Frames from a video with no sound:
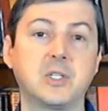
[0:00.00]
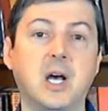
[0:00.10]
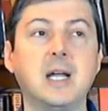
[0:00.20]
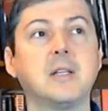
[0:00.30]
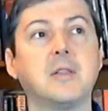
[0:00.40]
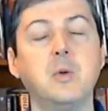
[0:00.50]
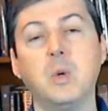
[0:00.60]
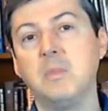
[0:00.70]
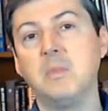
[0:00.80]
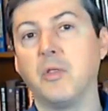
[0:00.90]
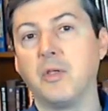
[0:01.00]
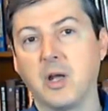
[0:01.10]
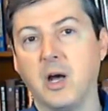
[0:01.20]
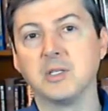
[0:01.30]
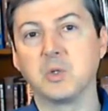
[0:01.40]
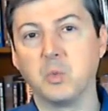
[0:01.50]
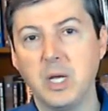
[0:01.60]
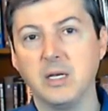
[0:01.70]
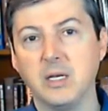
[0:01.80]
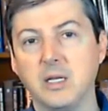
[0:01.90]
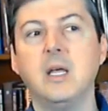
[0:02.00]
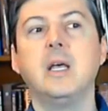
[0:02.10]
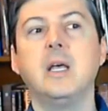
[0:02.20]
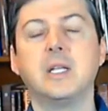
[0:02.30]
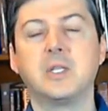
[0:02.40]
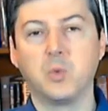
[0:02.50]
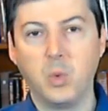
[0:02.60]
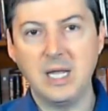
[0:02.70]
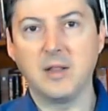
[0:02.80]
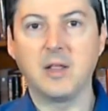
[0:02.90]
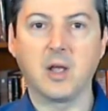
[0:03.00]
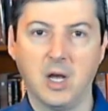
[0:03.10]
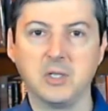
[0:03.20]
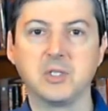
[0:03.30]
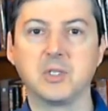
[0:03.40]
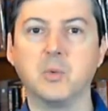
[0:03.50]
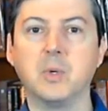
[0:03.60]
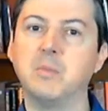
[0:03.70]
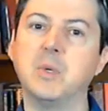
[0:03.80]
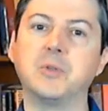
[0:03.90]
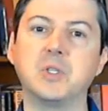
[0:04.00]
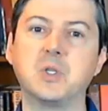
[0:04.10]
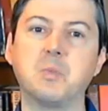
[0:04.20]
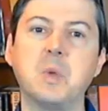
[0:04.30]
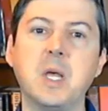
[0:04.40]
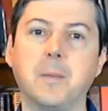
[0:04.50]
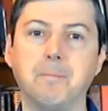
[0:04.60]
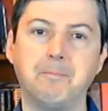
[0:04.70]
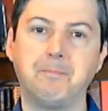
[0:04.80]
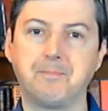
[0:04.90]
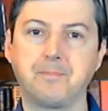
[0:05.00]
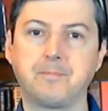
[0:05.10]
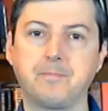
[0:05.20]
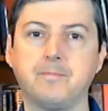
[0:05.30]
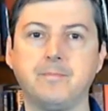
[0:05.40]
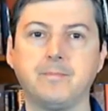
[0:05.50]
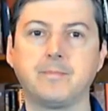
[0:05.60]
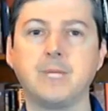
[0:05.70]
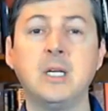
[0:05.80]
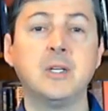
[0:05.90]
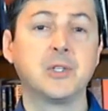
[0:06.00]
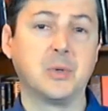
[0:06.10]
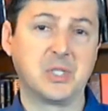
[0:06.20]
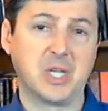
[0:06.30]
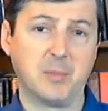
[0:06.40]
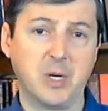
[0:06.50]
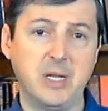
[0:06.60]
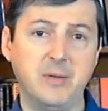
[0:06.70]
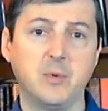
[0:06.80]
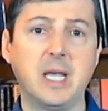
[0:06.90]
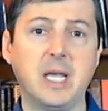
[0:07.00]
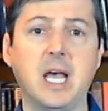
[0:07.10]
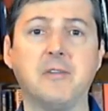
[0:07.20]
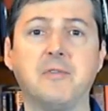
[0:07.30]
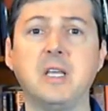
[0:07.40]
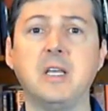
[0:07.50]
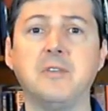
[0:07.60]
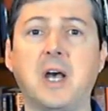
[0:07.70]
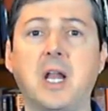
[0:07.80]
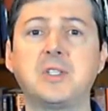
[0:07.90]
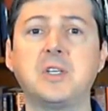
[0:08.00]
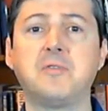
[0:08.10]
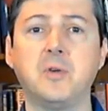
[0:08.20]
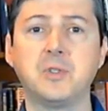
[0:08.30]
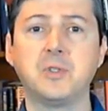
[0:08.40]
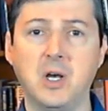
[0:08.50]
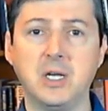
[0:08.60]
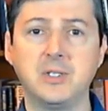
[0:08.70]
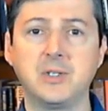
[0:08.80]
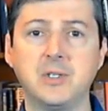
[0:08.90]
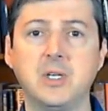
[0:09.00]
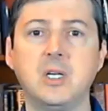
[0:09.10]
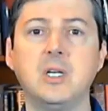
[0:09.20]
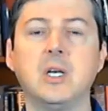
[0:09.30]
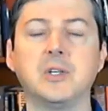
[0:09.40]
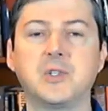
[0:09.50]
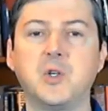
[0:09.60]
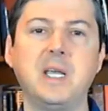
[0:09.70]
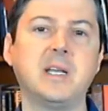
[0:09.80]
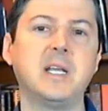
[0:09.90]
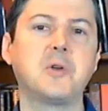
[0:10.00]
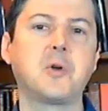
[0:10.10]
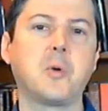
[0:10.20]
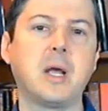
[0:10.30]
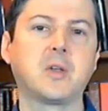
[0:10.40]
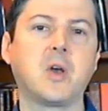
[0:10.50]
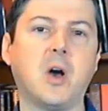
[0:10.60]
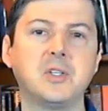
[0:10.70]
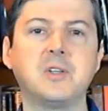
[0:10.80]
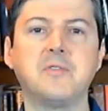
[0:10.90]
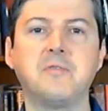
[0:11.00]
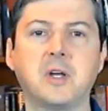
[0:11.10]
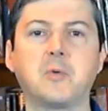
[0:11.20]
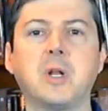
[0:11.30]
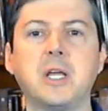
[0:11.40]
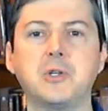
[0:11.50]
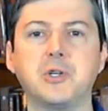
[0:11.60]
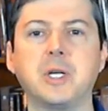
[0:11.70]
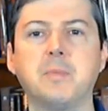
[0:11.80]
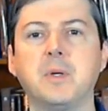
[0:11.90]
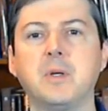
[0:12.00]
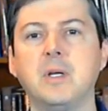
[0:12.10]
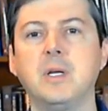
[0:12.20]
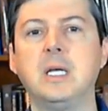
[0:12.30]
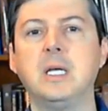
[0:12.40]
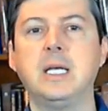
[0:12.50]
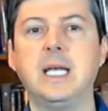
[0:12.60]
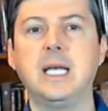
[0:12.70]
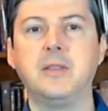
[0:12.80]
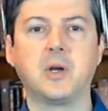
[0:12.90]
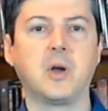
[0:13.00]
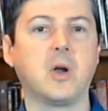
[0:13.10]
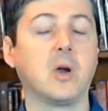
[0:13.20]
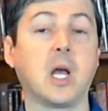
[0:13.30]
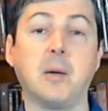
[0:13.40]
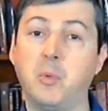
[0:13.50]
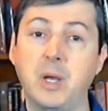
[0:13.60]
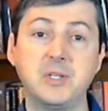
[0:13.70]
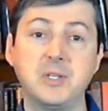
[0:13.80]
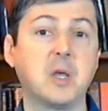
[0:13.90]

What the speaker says: It's not the windmill that causes wind. It's wind that causes the windmill to spin. So in summary, we have the fallacy of false cause, assuming an incorrect cause and effect relationship, And there are a couple of